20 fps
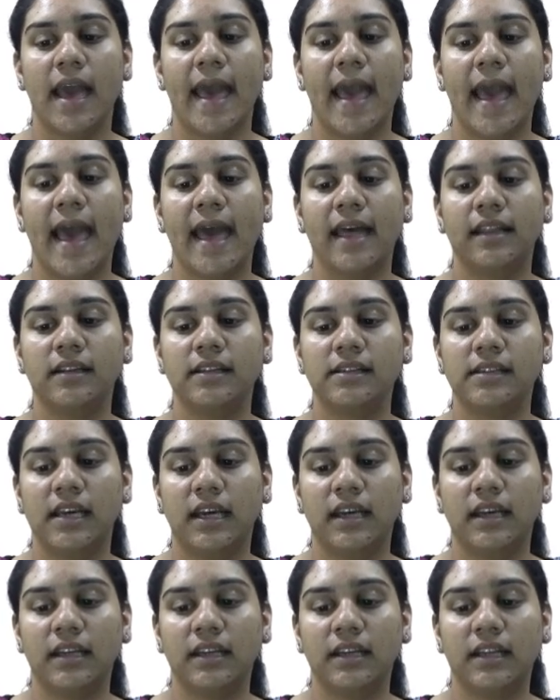and the
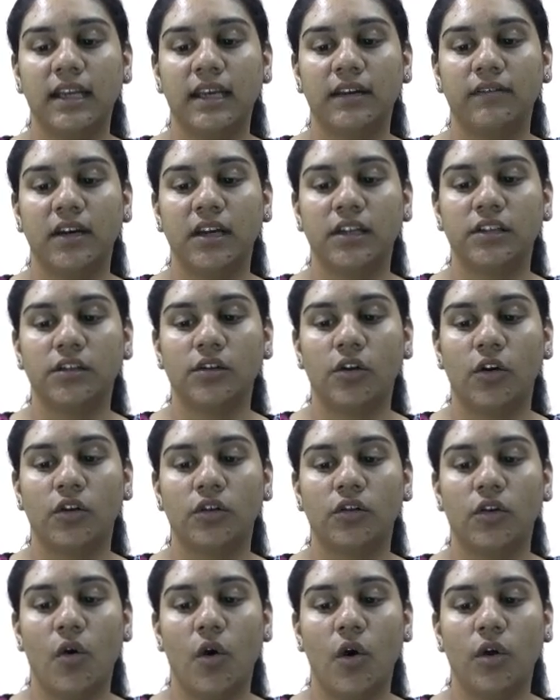second cleavage is
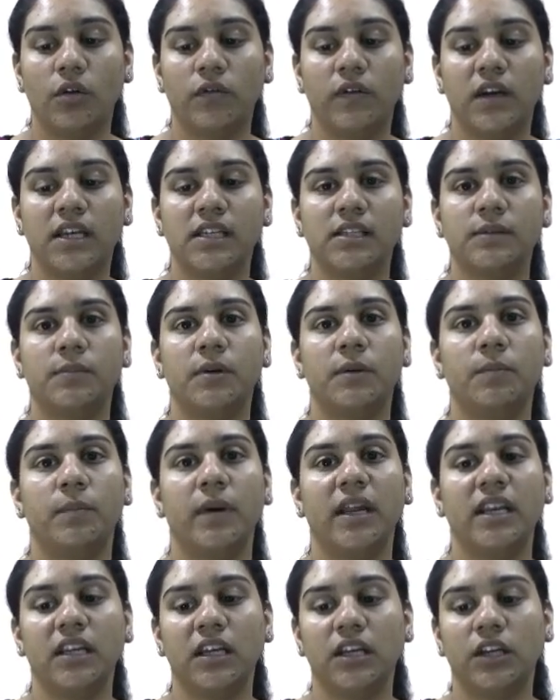always
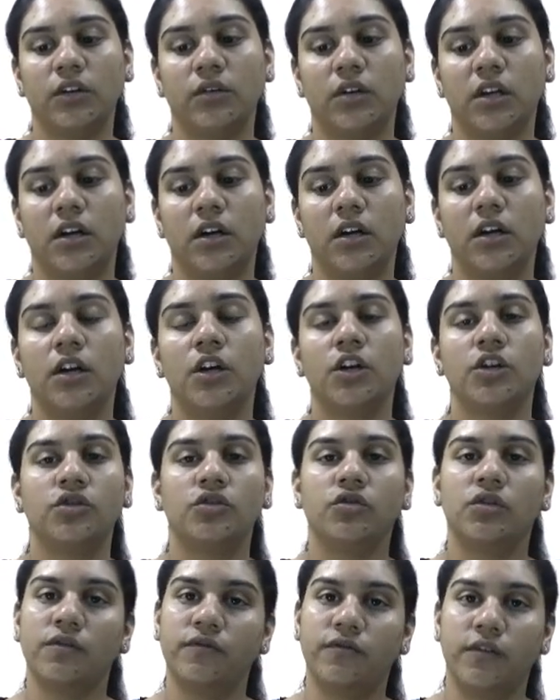perpendicular
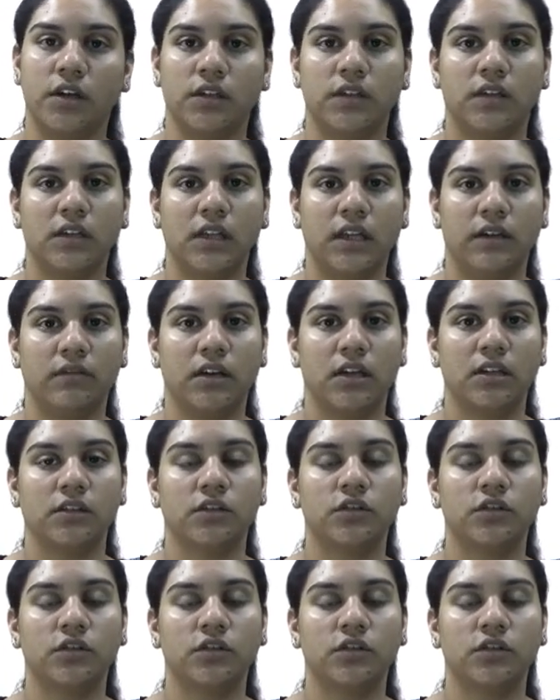to the first cleavage.